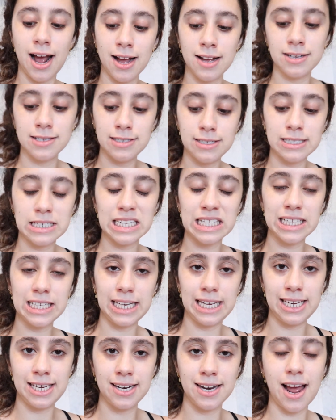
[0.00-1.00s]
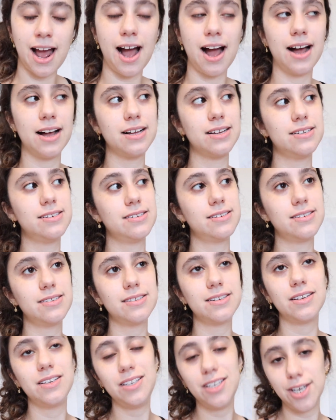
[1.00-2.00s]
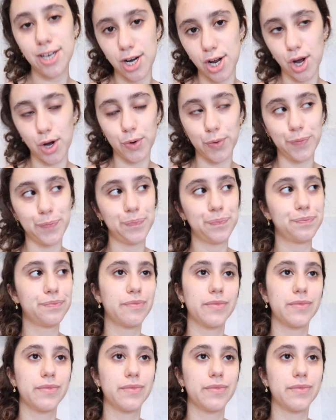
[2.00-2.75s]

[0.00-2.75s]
as clean as, you know,